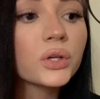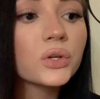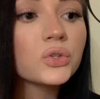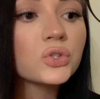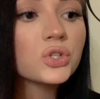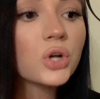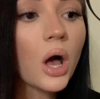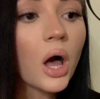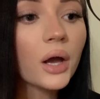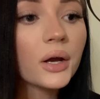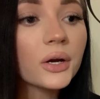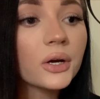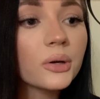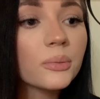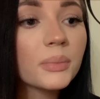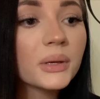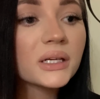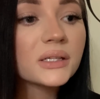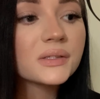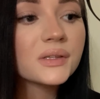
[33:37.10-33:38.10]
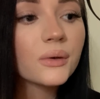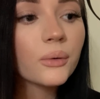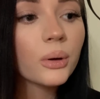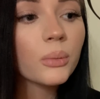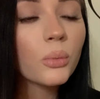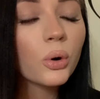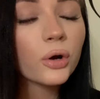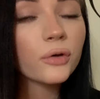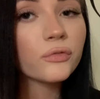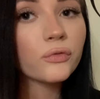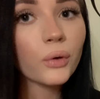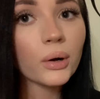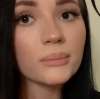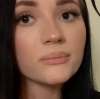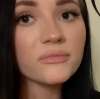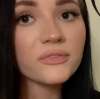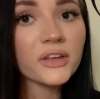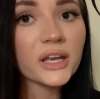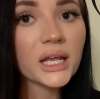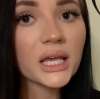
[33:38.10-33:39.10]
jogger because they were more
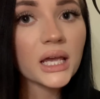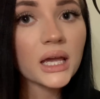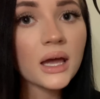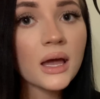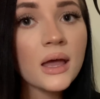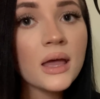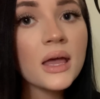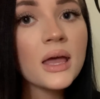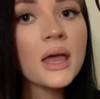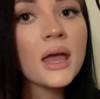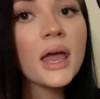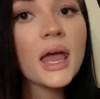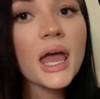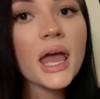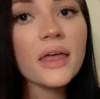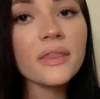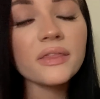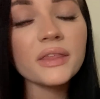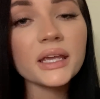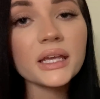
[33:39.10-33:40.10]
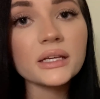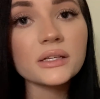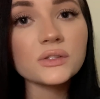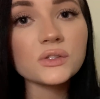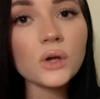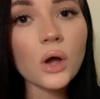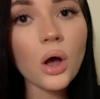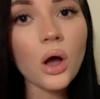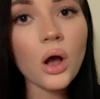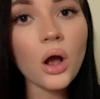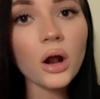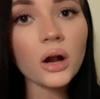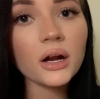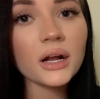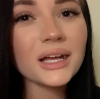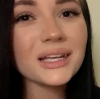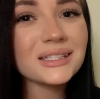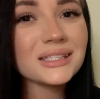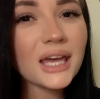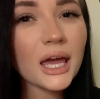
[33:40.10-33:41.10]
form-fitting, and these are
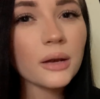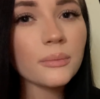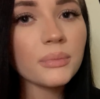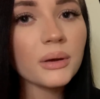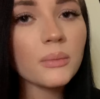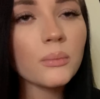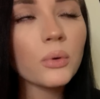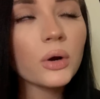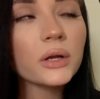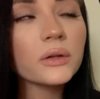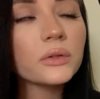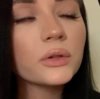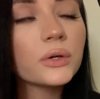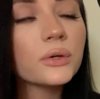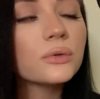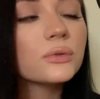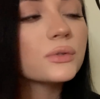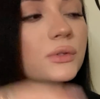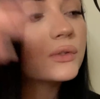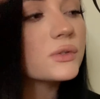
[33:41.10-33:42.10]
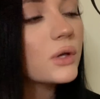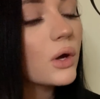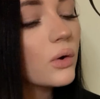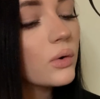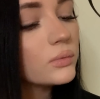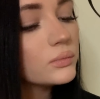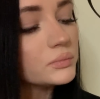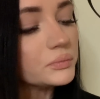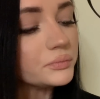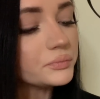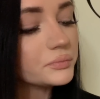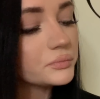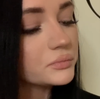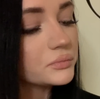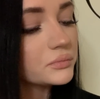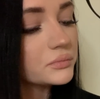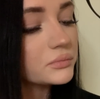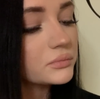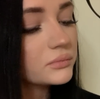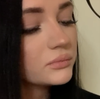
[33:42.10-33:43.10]
a tad bit more loose, so
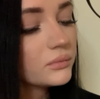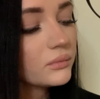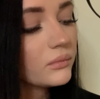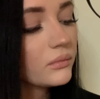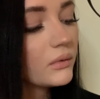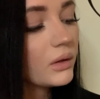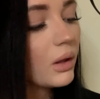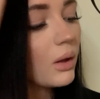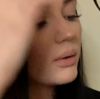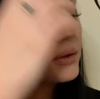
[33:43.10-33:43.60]
I